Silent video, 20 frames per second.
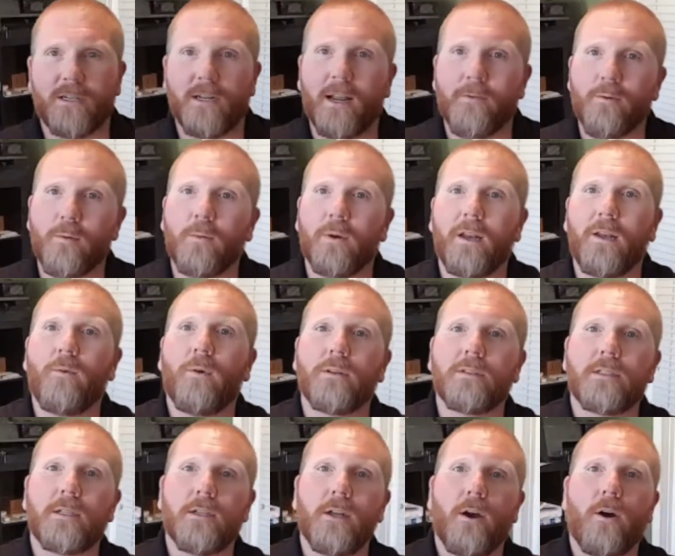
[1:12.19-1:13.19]
Everybody wants
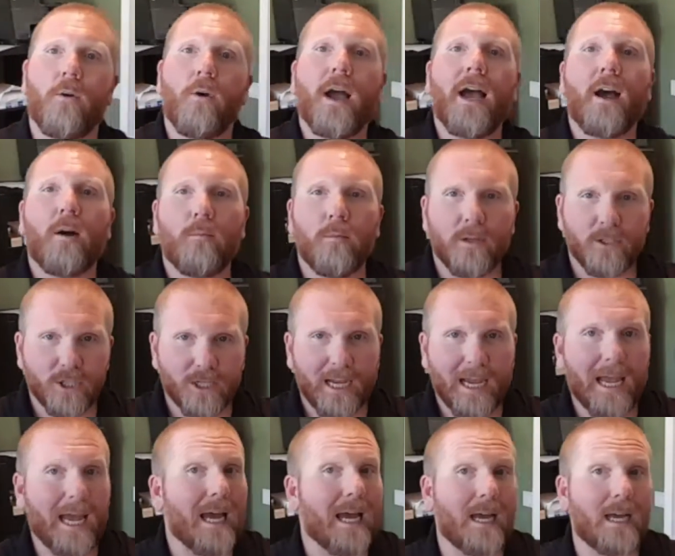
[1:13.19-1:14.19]
to know, how much
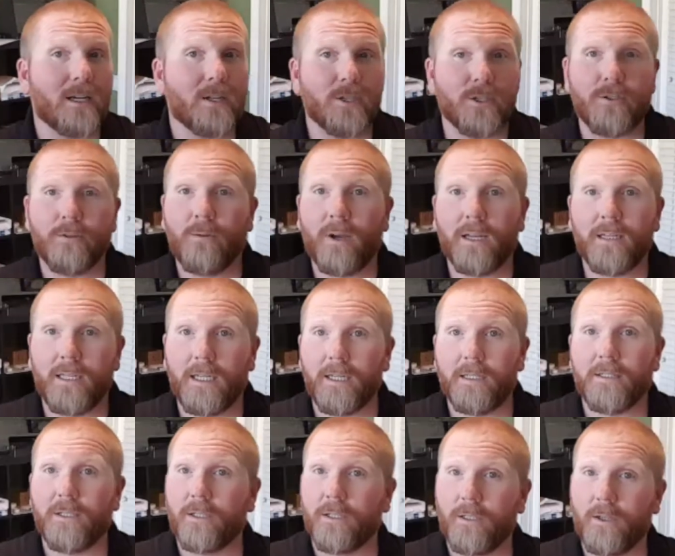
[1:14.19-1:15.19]
cash do I need
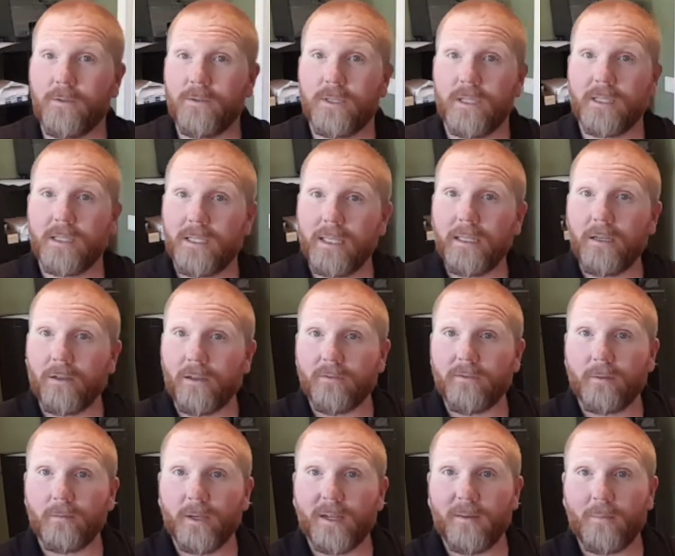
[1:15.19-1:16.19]
to close this deal if
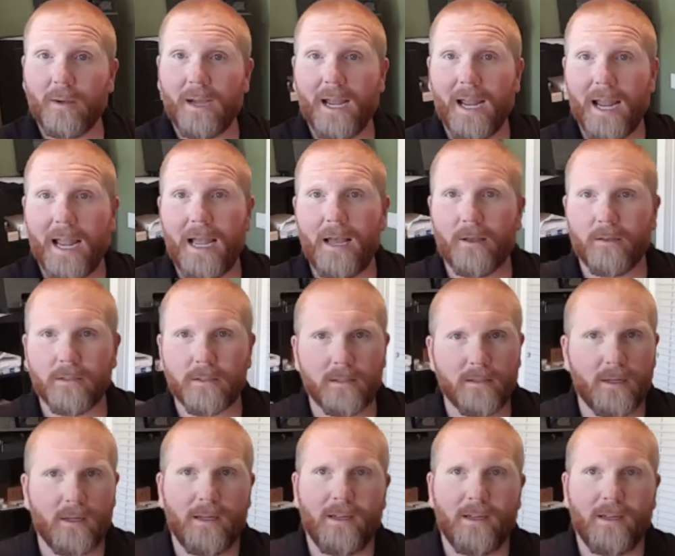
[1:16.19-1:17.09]
I'm going to buy a house?